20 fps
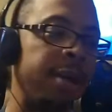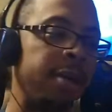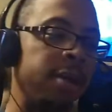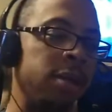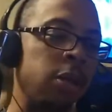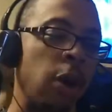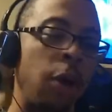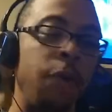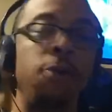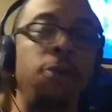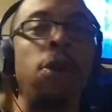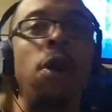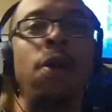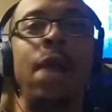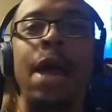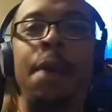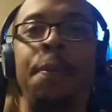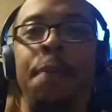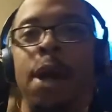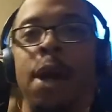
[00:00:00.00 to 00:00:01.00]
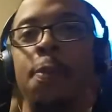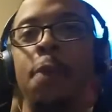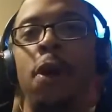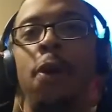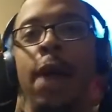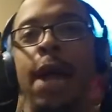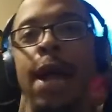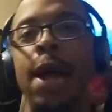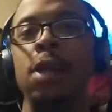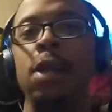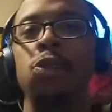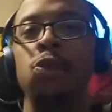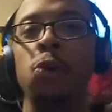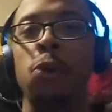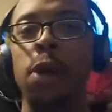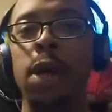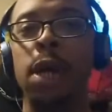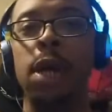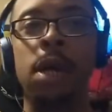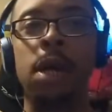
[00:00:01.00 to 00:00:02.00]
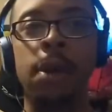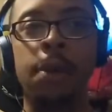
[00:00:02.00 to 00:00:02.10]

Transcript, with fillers: So if you don't like barebone Android,